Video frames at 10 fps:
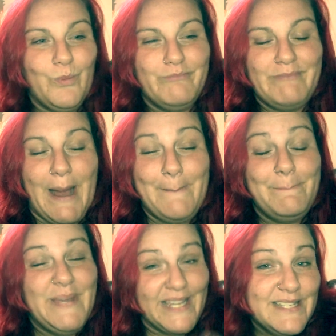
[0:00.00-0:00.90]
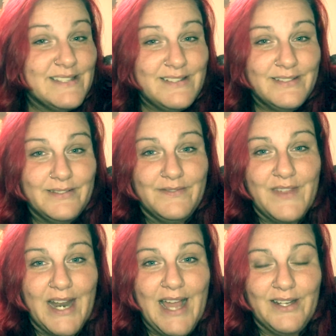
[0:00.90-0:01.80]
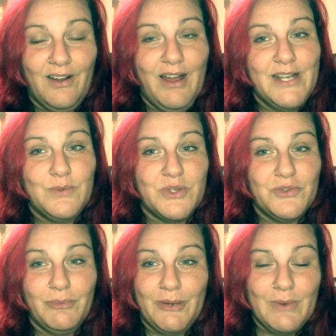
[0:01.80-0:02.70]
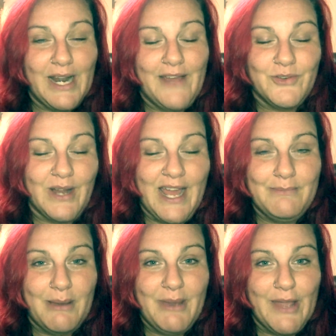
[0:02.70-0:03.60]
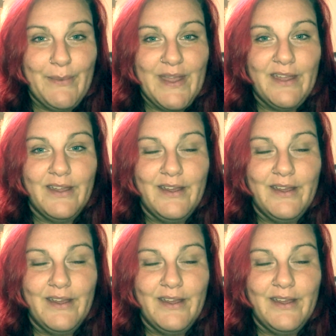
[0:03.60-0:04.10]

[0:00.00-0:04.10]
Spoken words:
My biggest that I got, which would have been right after I had my baby,